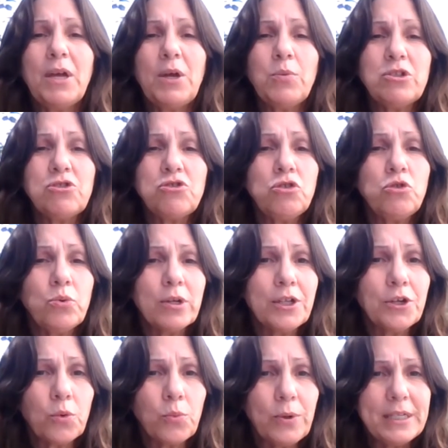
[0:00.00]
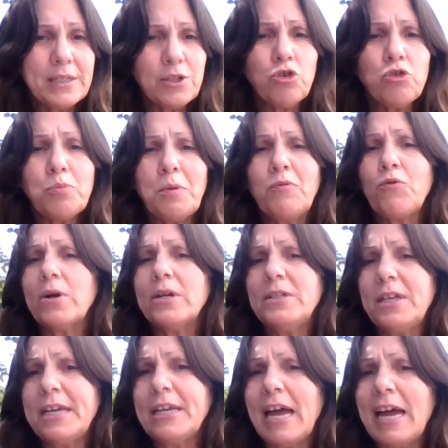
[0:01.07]
You may wish to do a little research before I
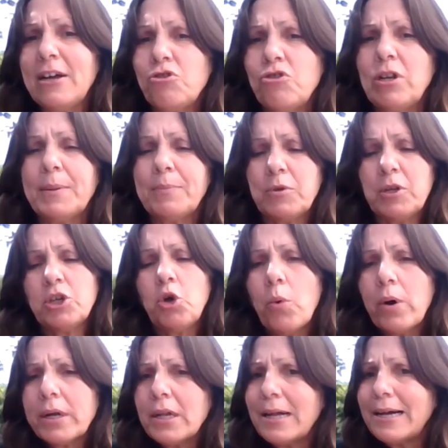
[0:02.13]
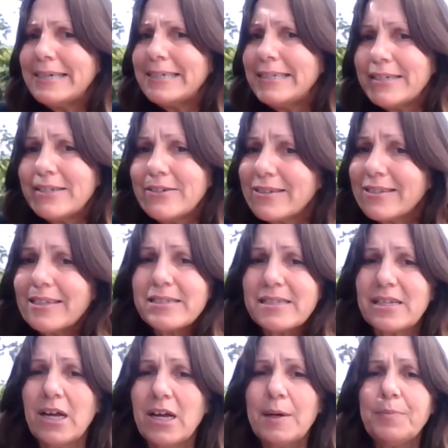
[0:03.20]
take action. I'm going to go online and look
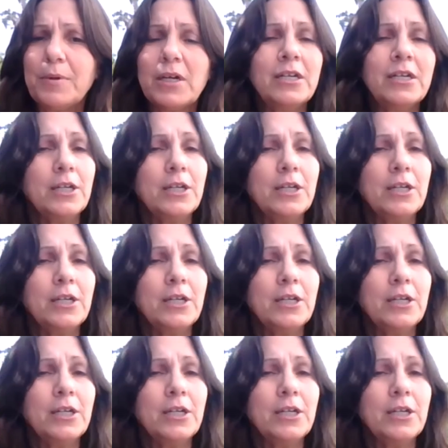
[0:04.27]
this up.